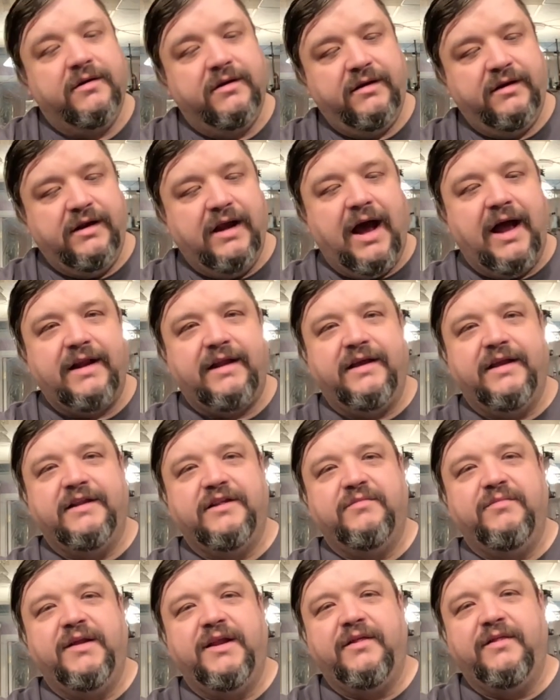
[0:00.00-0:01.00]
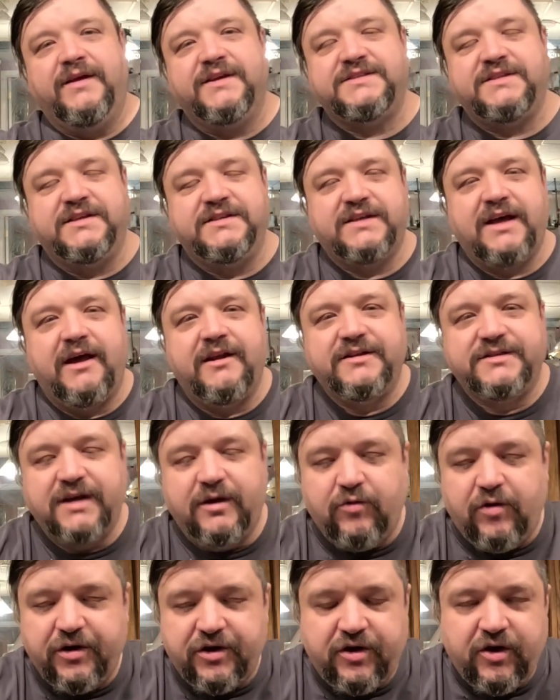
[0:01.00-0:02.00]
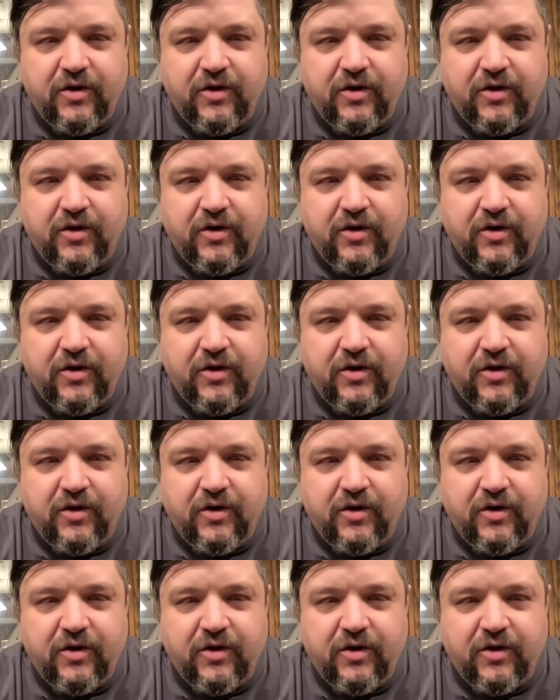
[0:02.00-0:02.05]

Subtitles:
not get as many listings out as I want